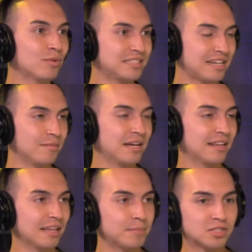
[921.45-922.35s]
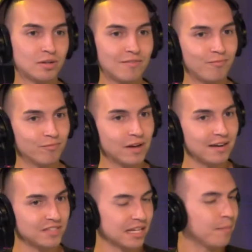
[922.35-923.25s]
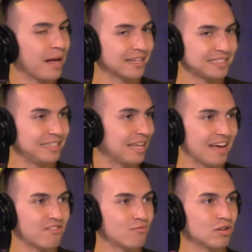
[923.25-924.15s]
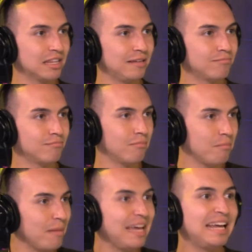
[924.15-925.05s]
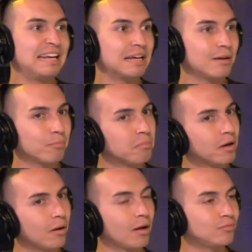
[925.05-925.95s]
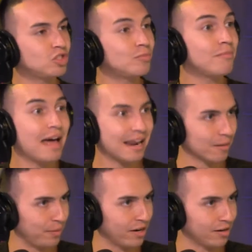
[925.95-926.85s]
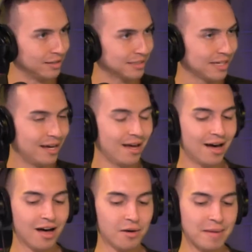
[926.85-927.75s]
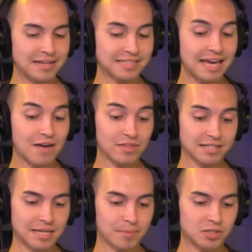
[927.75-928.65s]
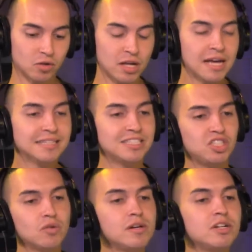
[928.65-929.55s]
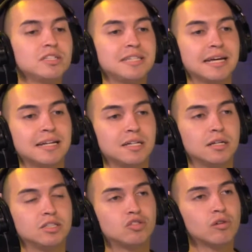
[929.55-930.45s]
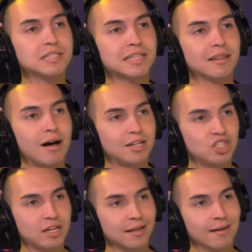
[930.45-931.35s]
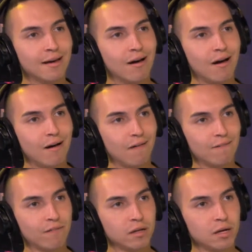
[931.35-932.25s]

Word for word: said in the beginning of the episode, have kind of taken a back seat. They haven't really made a, a, dramatic appearance no. um, as they have in this episode. Did you understand Troy's logic of